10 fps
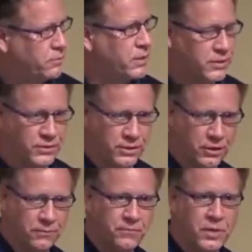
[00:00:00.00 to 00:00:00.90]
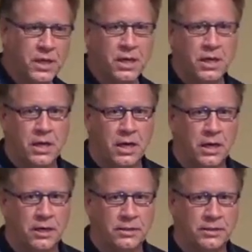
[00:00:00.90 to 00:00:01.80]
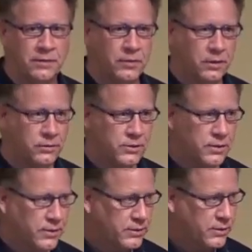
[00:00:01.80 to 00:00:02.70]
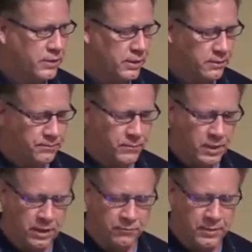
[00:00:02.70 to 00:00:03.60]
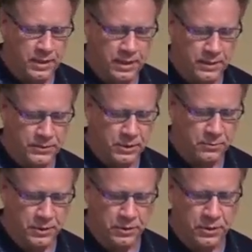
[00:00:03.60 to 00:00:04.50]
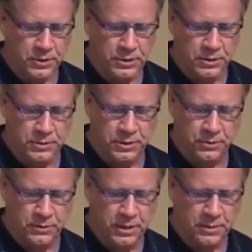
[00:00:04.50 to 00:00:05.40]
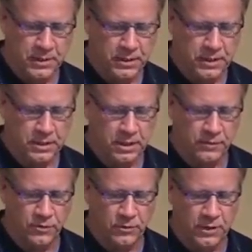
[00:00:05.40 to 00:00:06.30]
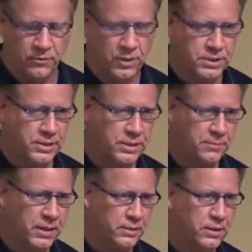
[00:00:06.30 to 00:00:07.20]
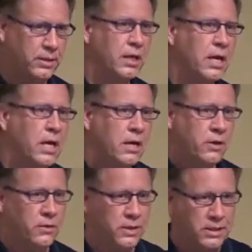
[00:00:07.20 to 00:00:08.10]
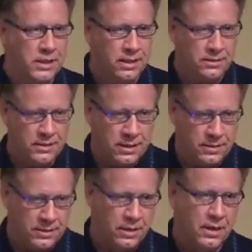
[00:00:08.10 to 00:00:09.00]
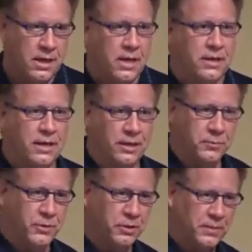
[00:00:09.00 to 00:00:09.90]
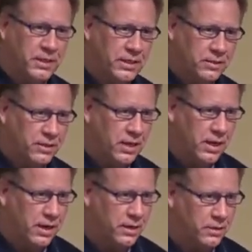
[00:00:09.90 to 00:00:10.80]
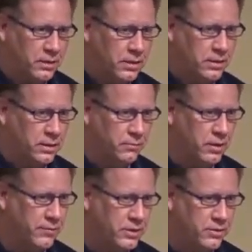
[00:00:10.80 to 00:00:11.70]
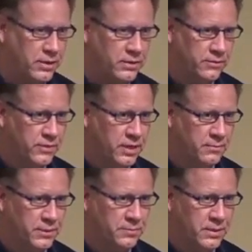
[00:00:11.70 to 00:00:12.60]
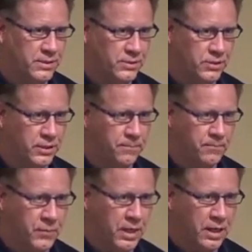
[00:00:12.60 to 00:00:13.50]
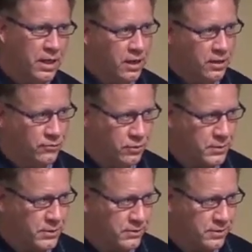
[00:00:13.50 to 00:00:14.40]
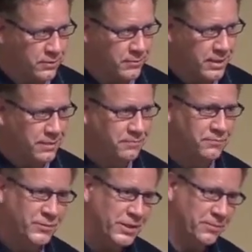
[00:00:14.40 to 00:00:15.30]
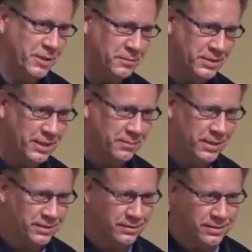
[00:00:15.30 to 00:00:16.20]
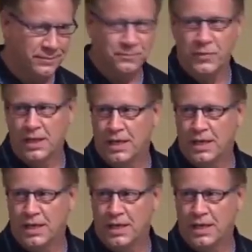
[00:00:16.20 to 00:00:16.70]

three years ago. Uh, several students um, have been on it, so I would encourage you to think about it. And if you have questions about it, you can contact Caitlin Bielman here, our, one of our directors of campus ministry, a former student of mine. Just want to put that plug in there.